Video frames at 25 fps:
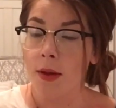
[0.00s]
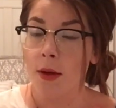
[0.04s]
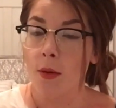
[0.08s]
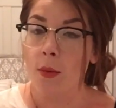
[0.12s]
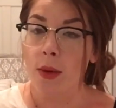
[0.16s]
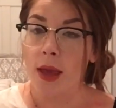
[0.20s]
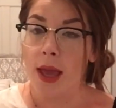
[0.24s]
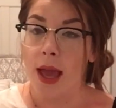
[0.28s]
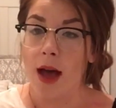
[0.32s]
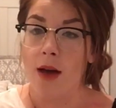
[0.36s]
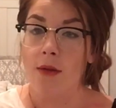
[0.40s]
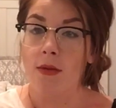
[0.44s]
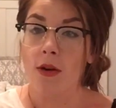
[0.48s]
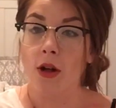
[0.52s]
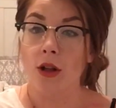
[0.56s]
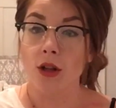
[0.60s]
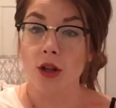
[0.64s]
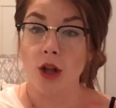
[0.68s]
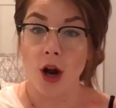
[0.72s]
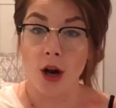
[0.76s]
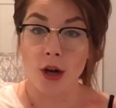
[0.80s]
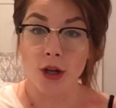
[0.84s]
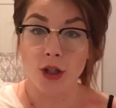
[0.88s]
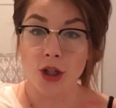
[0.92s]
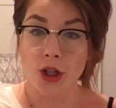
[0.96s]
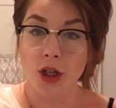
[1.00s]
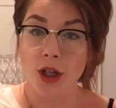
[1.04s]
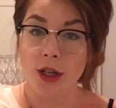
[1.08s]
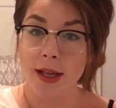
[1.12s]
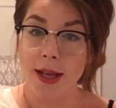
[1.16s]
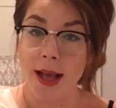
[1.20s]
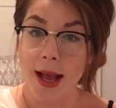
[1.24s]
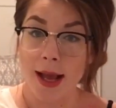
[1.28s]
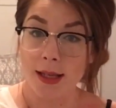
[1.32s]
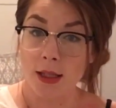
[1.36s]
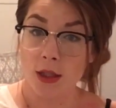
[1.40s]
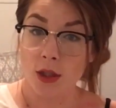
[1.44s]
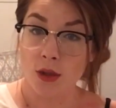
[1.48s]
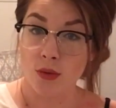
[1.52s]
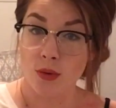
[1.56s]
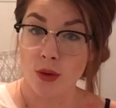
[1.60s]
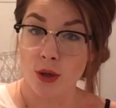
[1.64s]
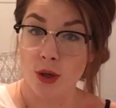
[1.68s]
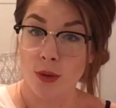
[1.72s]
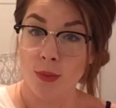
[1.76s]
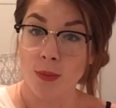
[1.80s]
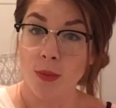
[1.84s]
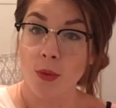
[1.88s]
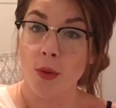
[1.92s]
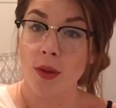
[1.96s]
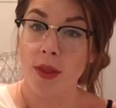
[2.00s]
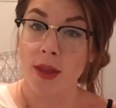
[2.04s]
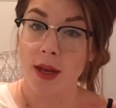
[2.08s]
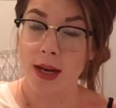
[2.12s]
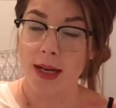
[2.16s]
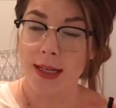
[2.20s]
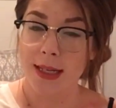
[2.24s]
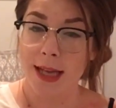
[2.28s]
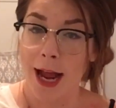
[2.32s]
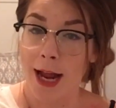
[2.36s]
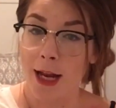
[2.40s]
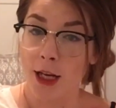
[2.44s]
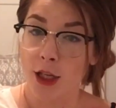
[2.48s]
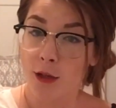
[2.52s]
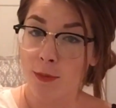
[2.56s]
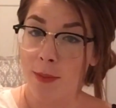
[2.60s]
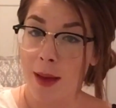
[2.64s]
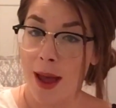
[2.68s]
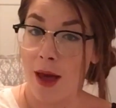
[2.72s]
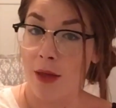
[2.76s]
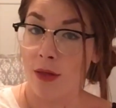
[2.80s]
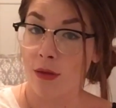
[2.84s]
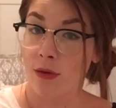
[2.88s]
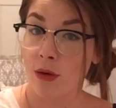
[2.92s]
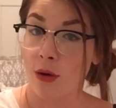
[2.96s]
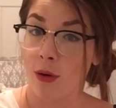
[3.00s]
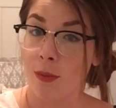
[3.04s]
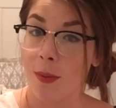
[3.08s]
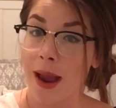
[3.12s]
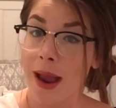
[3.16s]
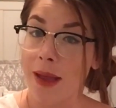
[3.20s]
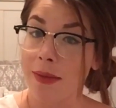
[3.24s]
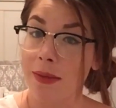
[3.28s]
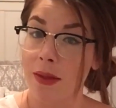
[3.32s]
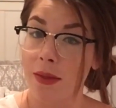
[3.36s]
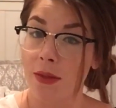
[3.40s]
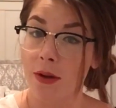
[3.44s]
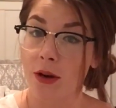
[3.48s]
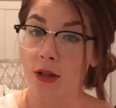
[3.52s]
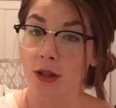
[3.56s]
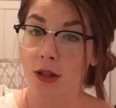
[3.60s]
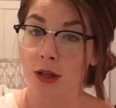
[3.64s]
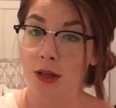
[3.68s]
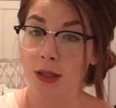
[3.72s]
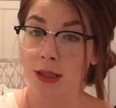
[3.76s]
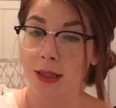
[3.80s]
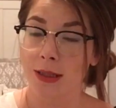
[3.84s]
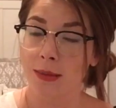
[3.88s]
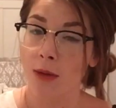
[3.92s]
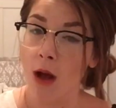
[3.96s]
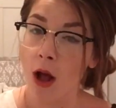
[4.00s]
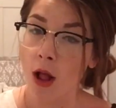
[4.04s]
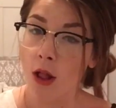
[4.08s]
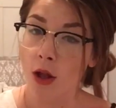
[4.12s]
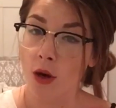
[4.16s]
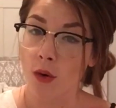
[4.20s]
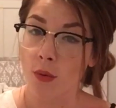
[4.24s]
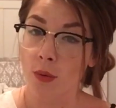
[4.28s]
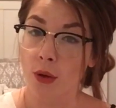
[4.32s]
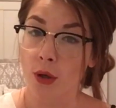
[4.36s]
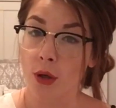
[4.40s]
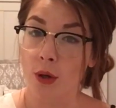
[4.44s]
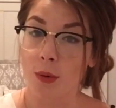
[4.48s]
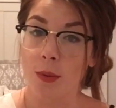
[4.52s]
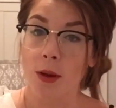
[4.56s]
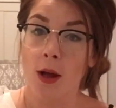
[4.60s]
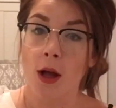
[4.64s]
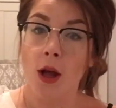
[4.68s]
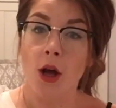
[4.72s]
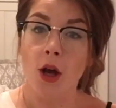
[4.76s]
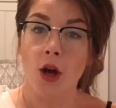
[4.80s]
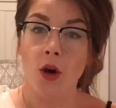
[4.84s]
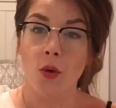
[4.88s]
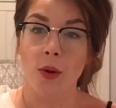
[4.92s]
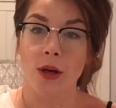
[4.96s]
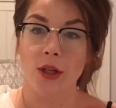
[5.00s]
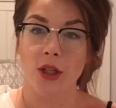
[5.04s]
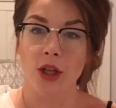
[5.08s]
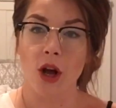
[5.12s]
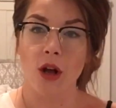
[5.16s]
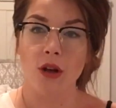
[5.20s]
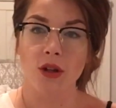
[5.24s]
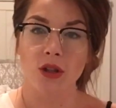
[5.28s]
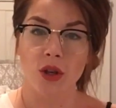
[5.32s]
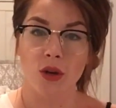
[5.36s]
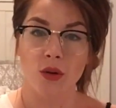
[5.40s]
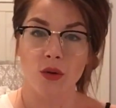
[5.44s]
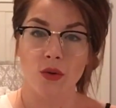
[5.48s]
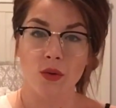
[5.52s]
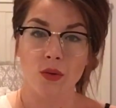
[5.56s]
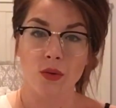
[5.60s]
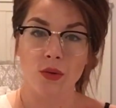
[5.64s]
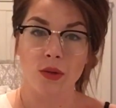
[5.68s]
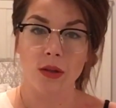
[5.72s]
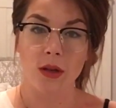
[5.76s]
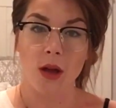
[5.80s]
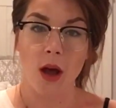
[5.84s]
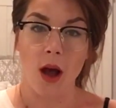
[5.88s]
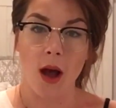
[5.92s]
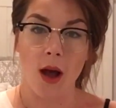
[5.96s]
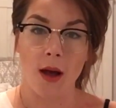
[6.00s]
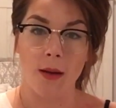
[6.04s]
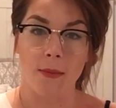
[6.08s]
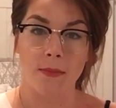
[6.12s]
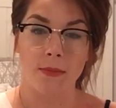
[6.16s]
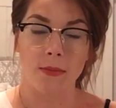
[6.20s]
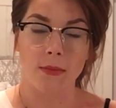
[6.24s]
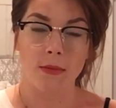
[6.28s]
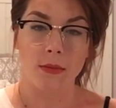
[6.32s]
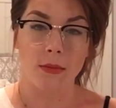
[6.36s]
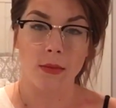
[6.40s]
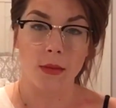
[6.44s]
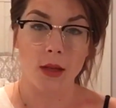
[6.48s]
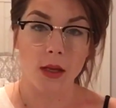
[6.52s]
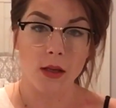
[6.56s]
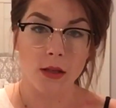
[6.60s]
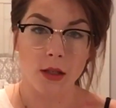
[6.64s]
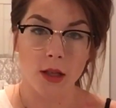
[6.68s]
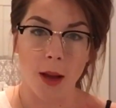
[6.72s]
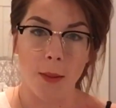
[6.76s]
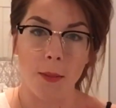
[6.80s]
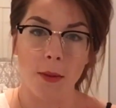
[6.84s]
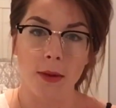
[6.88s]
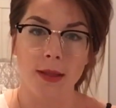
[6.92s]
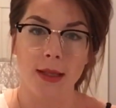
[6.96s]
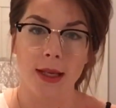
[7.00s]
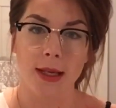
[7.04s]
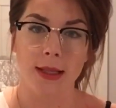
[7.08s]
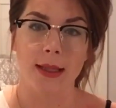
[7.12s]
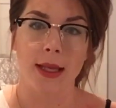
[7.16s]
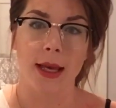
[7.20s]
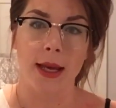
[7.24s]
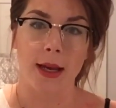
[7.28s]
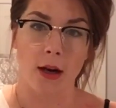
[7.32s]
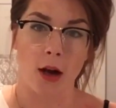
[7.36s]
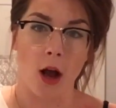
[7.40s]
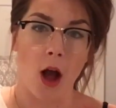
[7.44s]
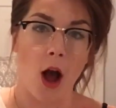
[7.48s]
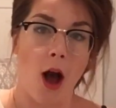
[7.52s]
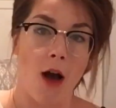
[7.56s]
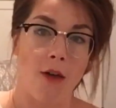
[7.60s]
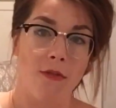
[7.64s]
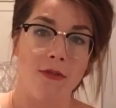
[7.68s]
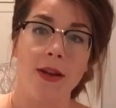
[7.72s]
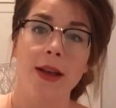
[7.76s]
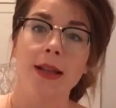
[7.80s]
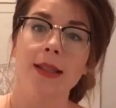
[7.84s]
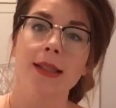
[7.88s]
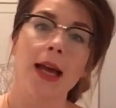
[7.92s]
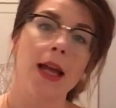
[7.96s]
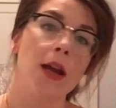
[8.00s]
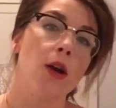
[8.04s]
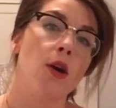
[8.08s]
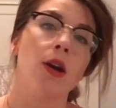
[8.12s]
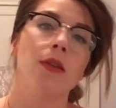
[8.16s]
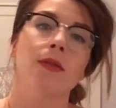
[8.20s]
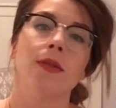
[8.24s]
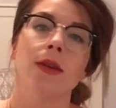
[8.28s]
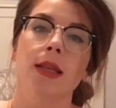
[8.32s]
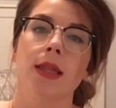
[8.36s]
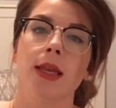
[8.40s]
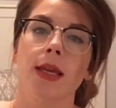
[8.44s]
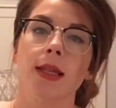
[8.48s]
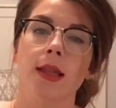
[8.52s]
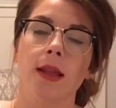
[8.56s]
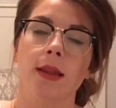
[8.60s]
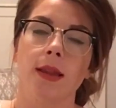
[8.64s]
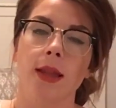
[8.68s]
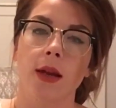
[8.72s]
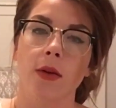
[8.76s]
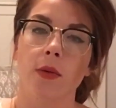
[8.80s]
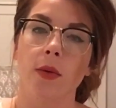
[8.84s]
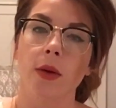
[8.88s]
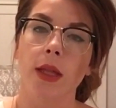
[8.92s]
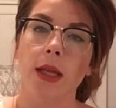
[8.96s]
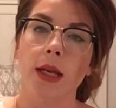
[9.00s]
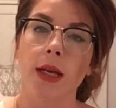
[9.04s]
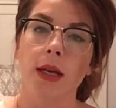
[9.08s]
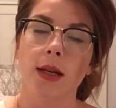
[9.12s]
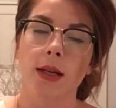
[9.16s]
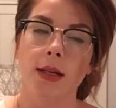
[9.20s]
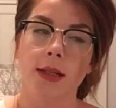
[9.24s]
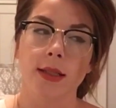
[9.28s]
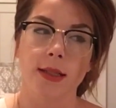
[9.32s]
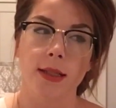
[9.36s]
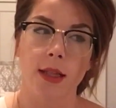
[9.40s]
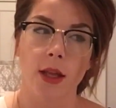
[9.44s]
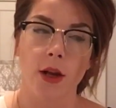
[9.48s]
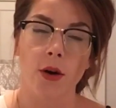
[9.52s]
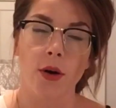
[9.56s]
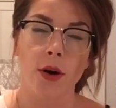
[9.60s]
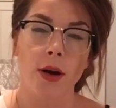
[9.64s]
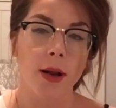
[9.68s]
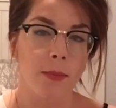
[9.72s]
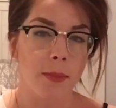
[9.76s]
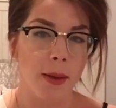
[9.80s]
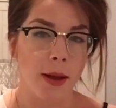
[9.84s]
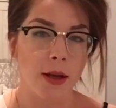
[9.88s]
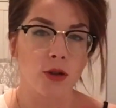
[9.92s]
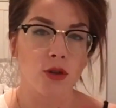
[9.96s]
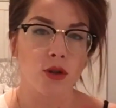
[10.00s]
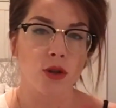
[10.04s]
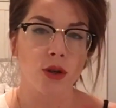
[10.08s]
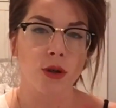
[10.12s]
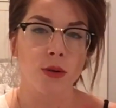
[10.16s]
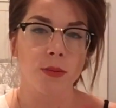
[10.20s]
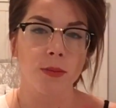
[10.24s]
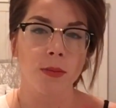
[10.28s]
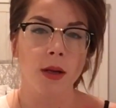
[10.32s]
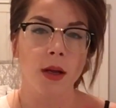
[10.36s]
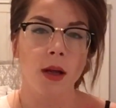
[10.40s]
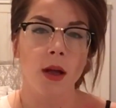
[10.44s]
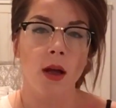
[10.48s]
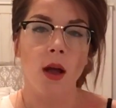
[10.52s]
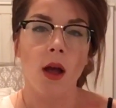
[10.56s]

We have a larger guest room with an attached bathroom, and then there's a smaller room which also doubles as like an office. I don't even think that they really consider it a bedroom.